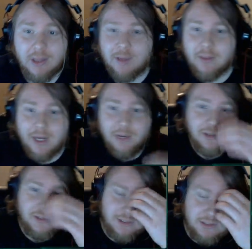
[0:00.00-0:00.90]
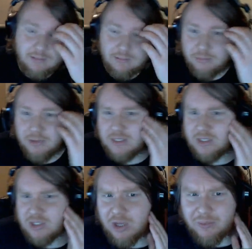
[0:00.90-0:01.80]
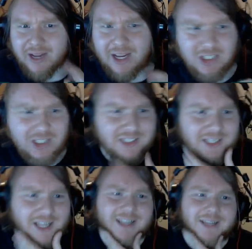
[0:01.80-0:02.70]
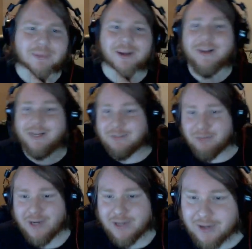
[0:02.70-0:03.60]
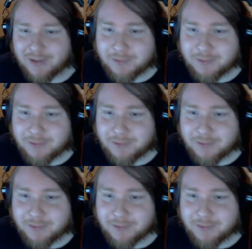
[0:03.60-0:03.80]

The artwork's pretty disturbing, actually, slightly, but it's really good.